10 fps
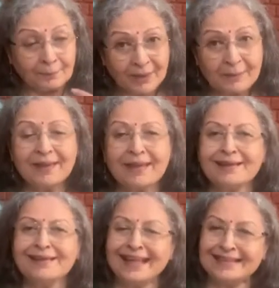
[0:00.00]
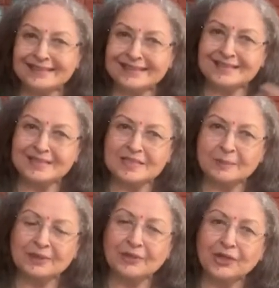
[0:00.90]
PBL and
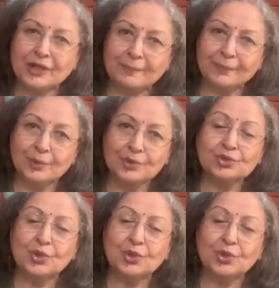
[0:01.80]
interdisciplinary approach